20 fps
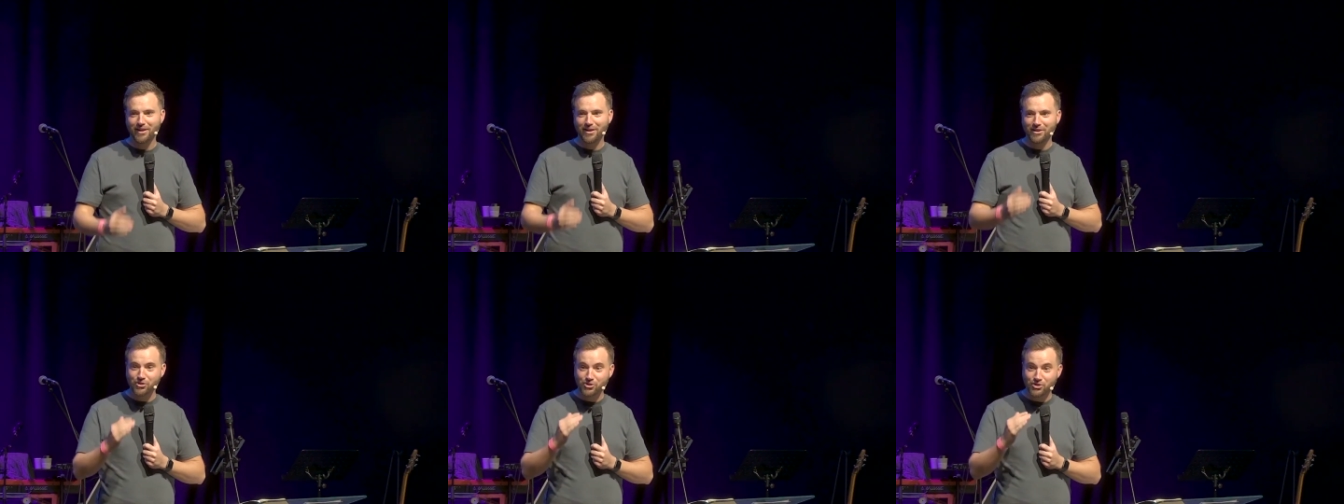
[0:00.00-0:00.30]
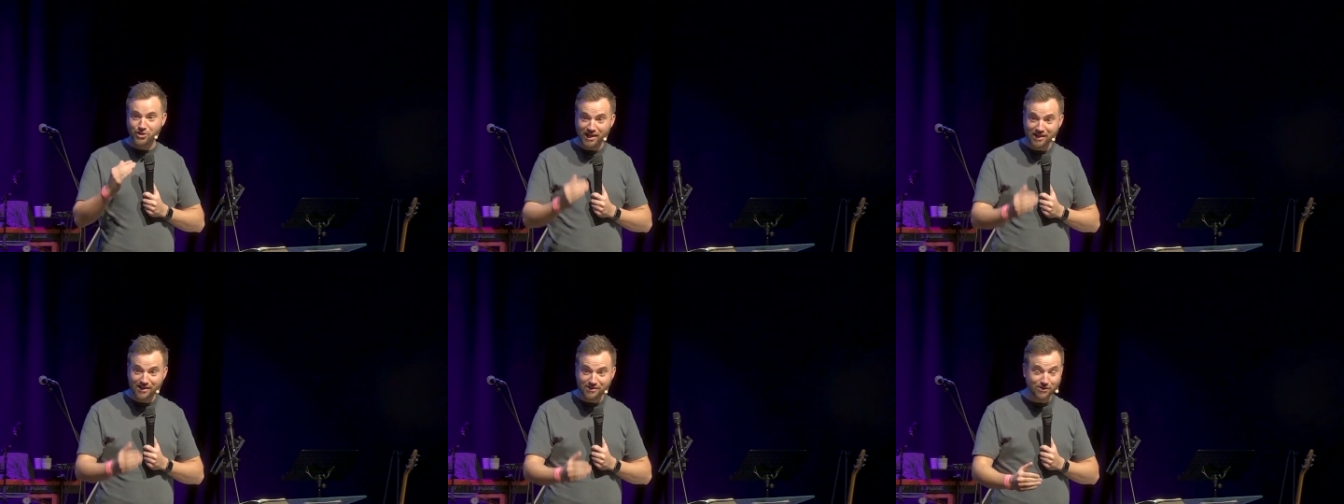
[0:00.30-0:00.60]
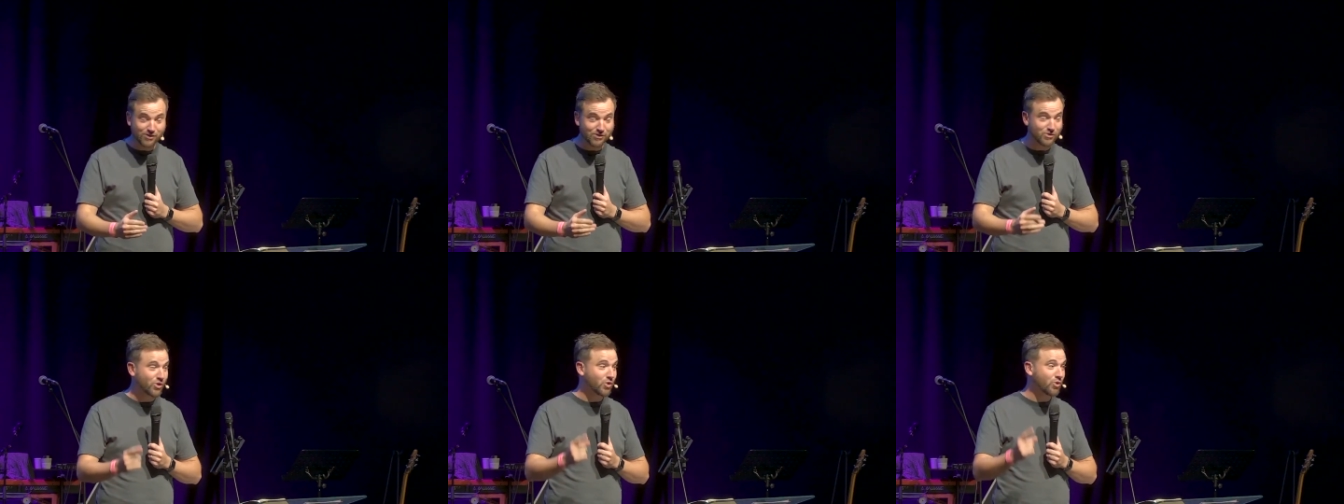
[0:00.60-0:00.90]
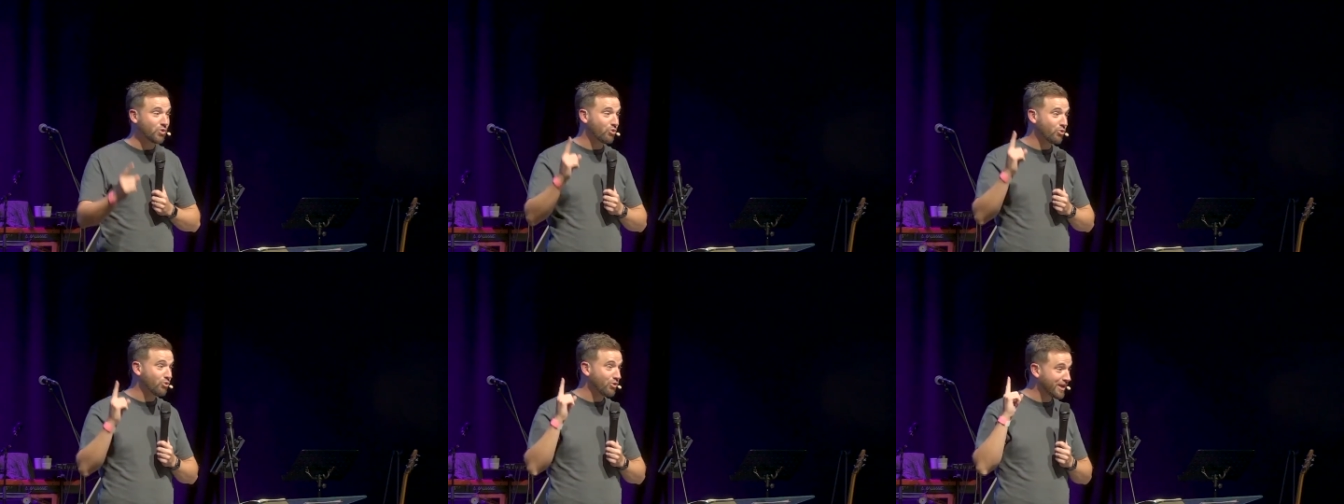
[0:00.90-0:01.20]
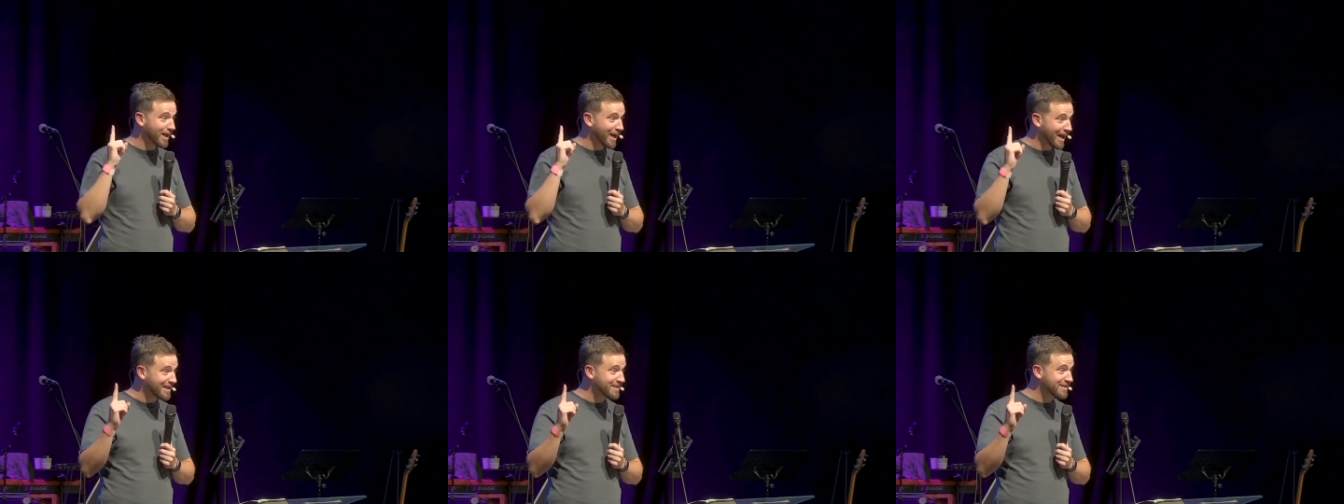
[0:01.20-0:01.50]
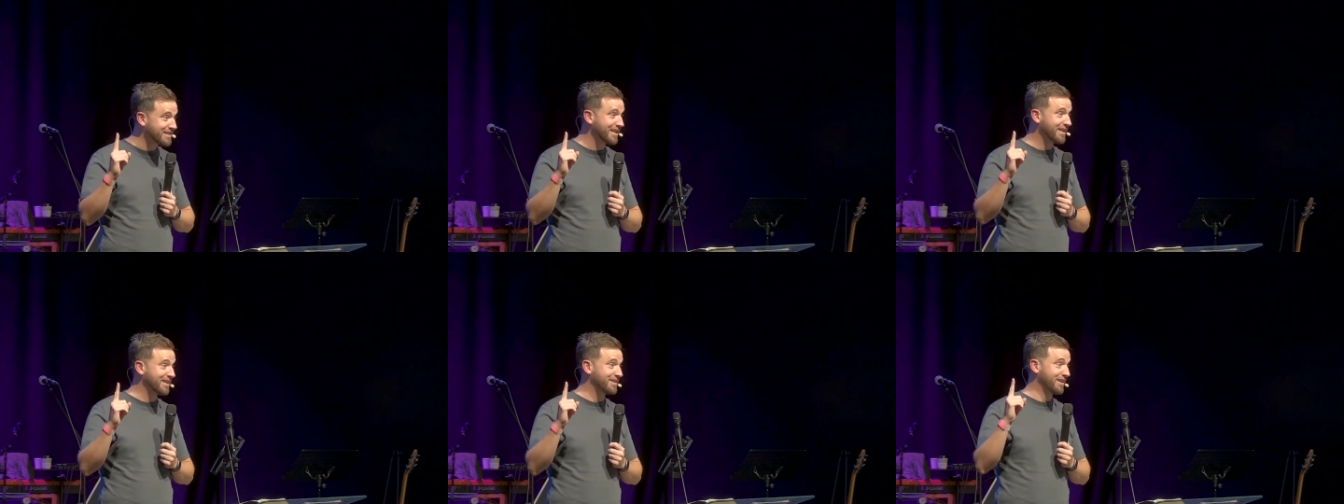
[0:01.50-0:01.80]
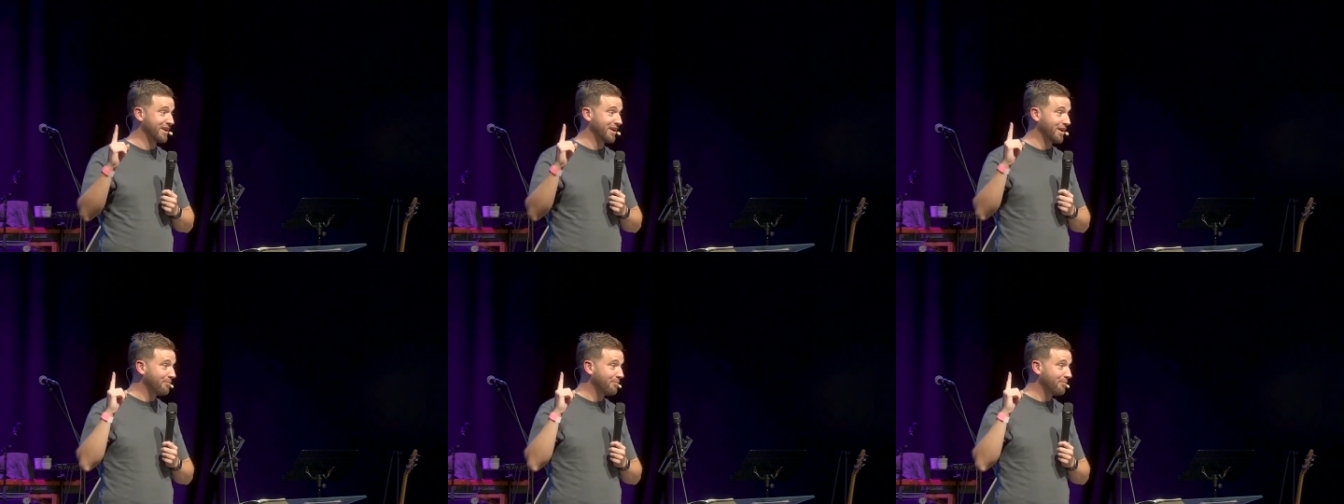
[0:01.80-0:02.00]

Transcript: Jesus who created